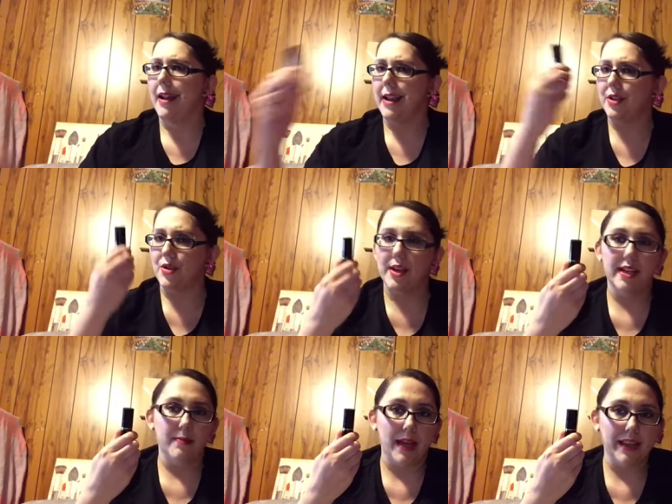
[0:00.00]

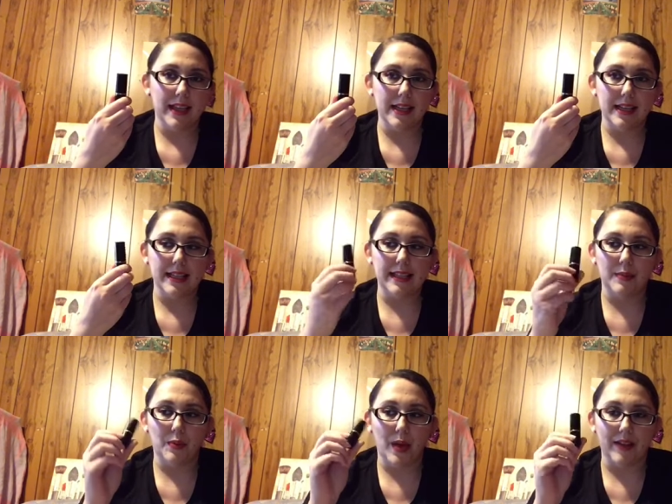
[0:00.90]
Intrigued by
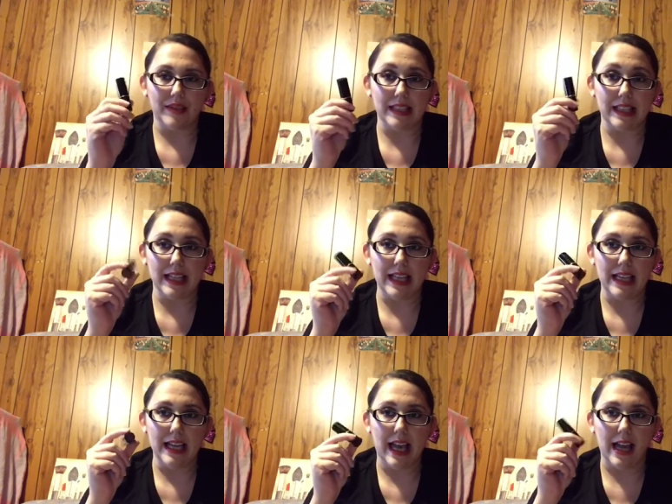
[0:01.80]
this. We'll have to see.